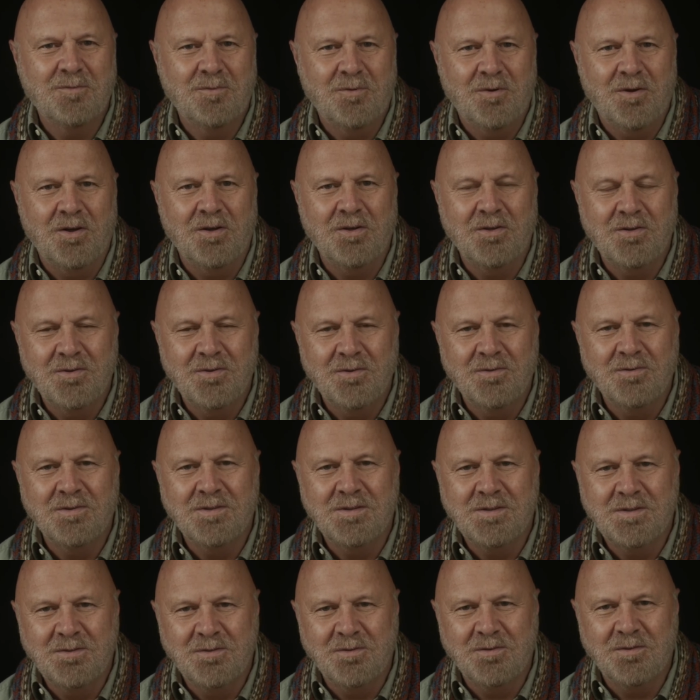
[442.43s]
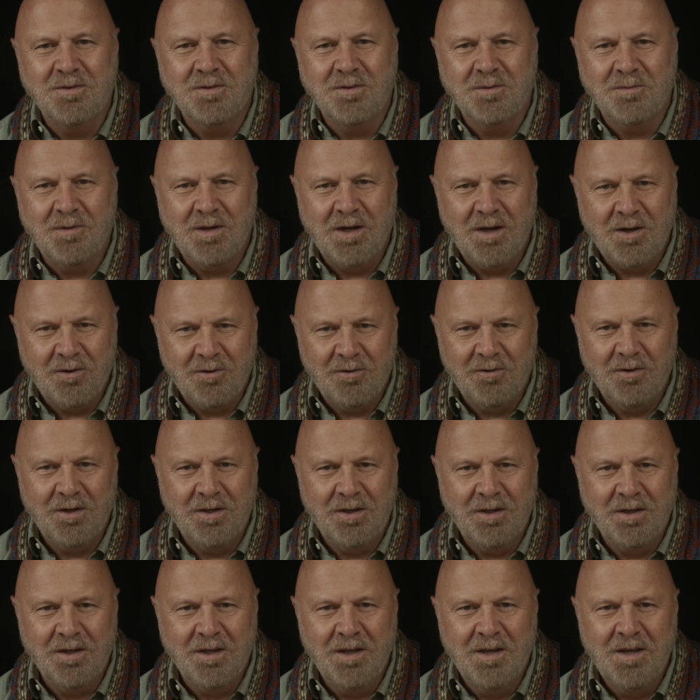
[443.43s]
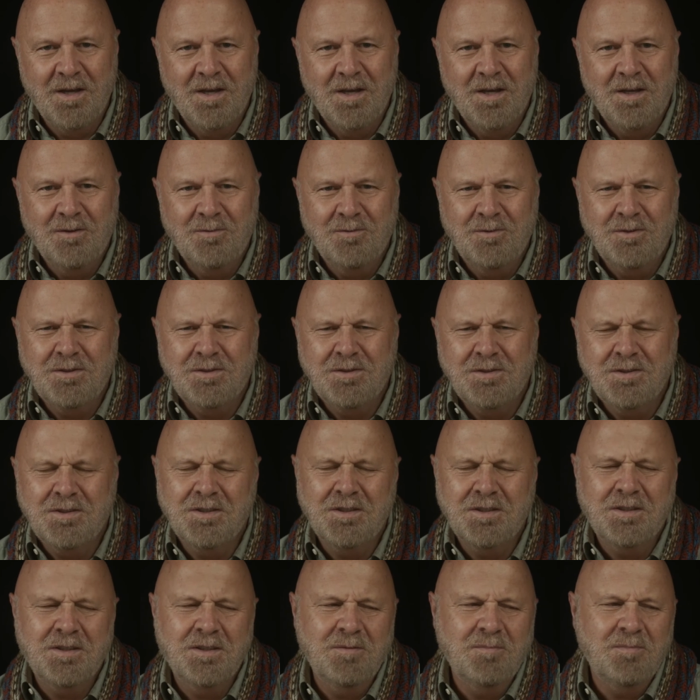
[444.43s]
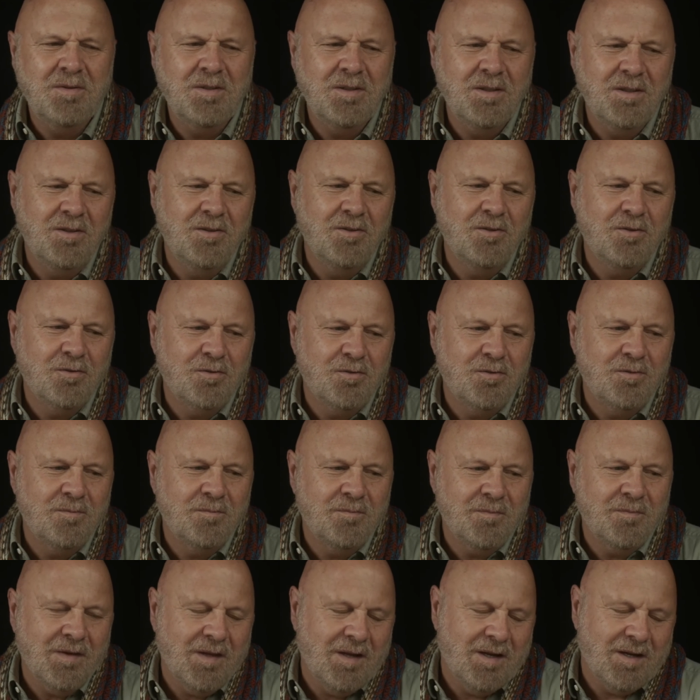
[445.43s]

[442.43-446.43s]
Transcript: the one who is doing the narrating, which can be a little,